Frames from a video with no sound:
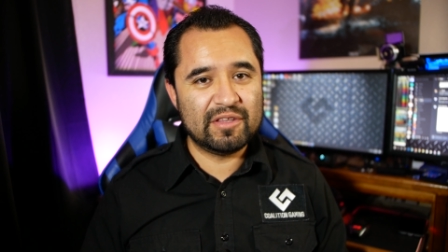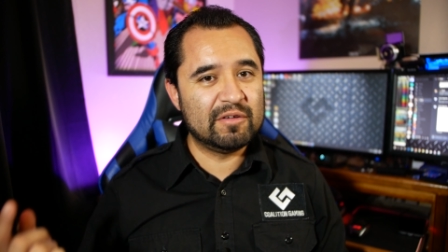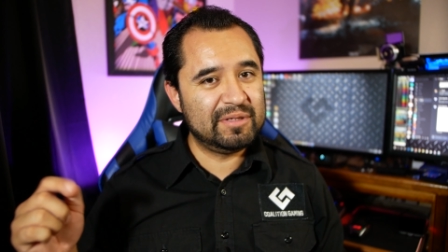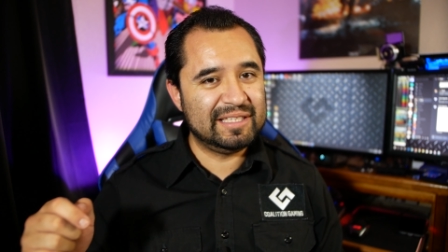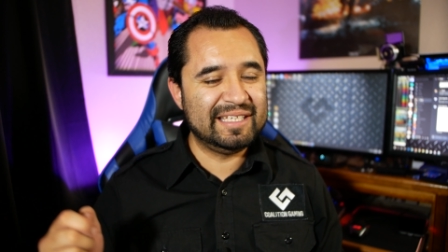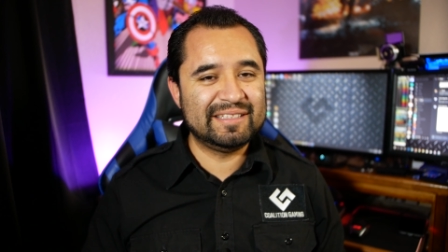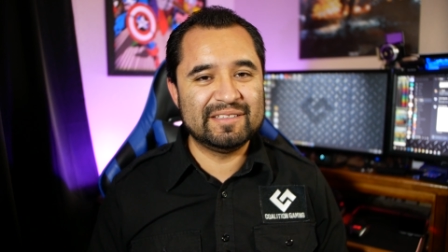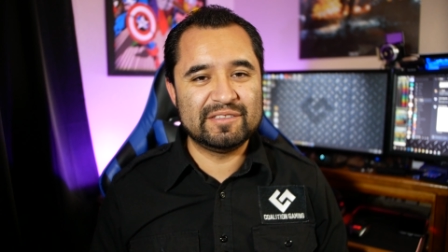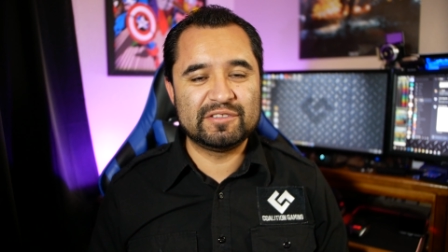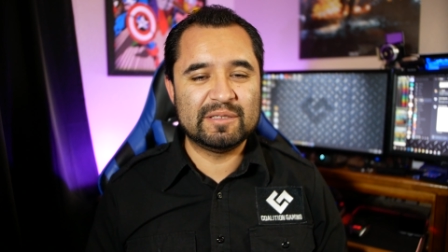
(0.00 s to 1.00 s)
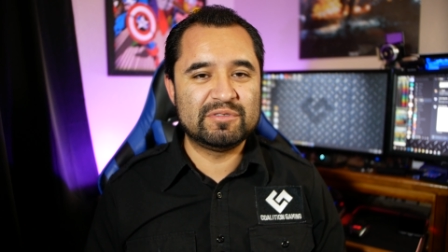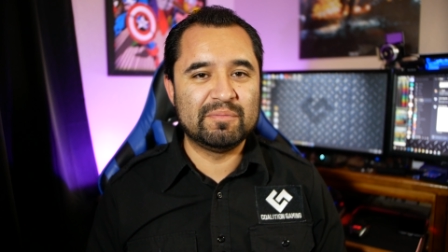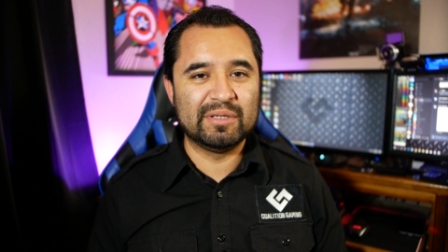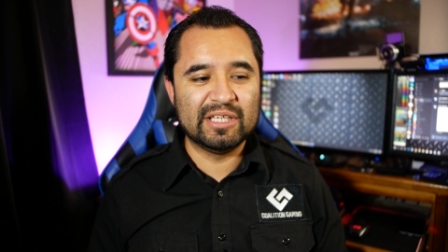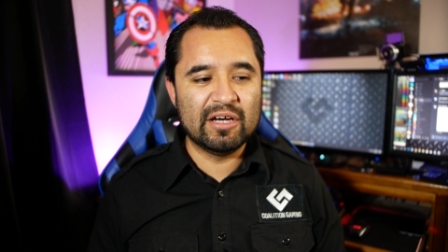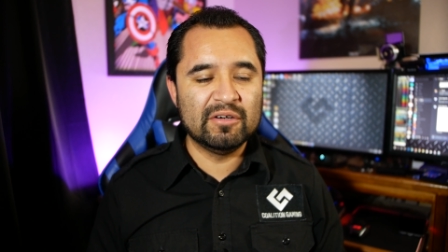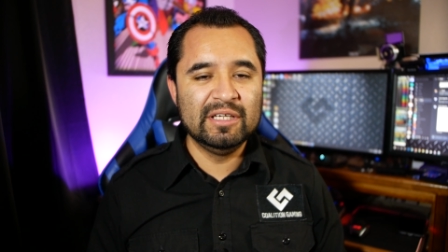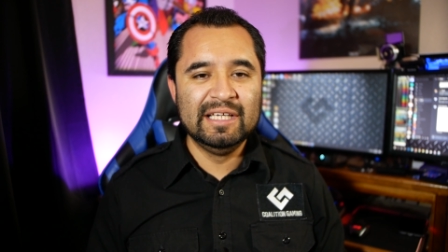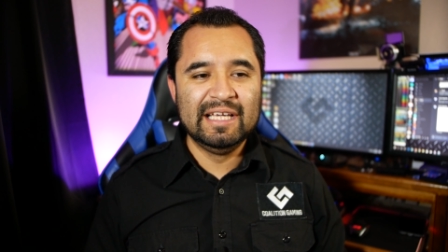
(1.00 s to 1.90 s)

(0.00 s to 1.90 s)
they'll be linked in the description below,